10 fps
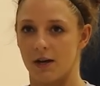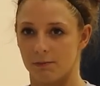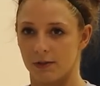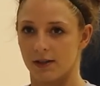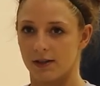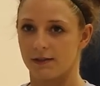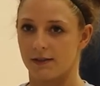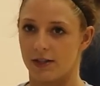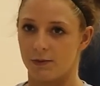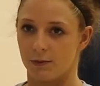number
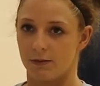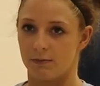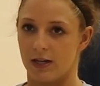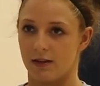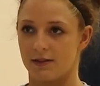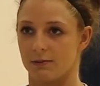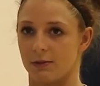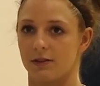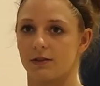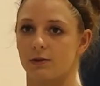like you would be at some
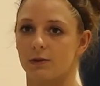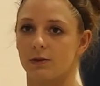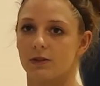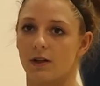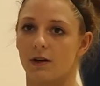other schools.